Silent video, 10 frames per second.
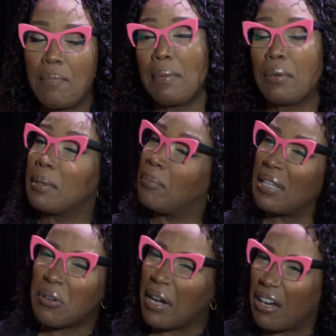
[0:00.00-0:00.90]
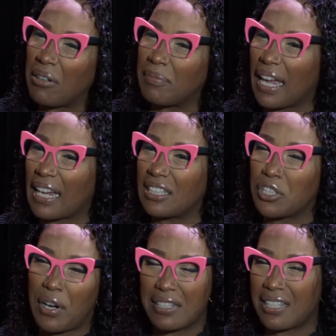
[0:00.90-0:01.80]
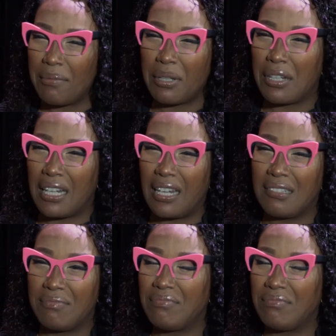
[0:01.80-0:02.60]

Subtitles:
people with mental health and the trans community.